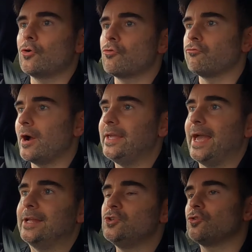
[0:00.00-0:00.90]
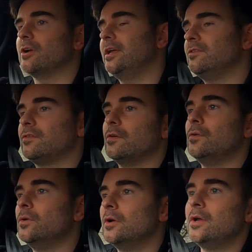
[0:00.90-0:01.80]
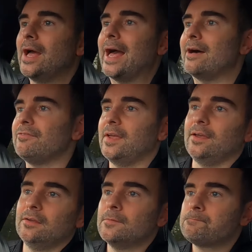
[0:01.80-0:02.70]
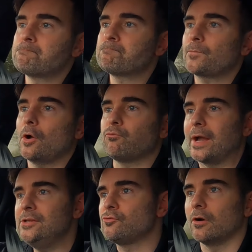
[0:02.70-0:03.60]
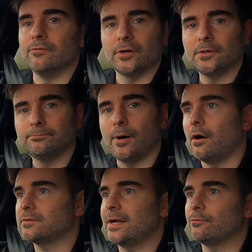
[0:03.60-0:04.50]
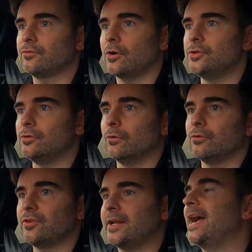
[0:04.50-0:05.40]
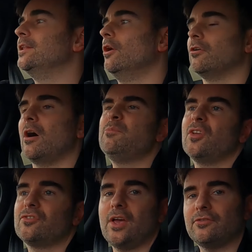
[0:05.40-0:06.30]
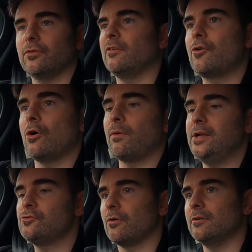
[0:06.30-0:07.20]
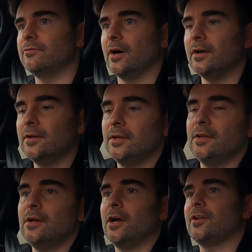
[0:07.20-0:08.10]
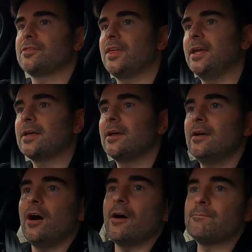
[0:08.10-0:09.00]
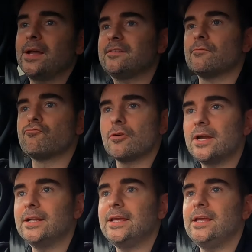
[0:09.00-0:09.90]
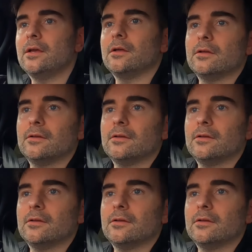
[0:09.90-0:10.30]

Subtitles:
a great entry into having a Range Rover parked outside your door saying, hey, look, I'm successful, I've got a Range Rover. And I think I've made some really